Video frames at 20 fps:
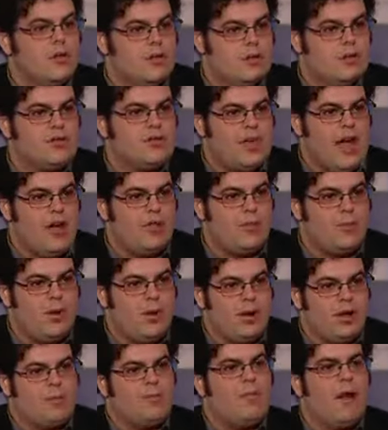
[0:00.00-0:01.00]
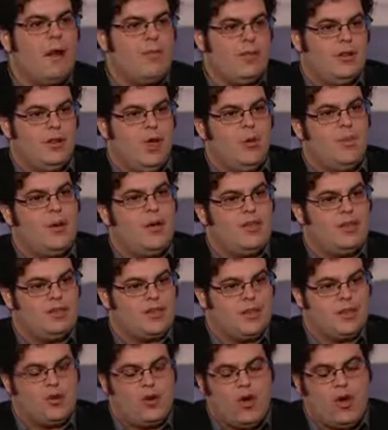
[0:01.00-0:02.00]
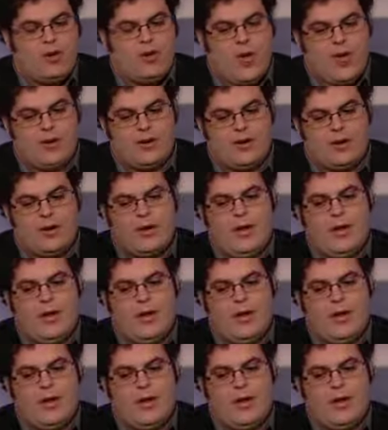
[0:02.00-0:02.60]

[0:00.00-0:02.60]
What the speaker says: South Park, and Bobby Lopez, their co-writer,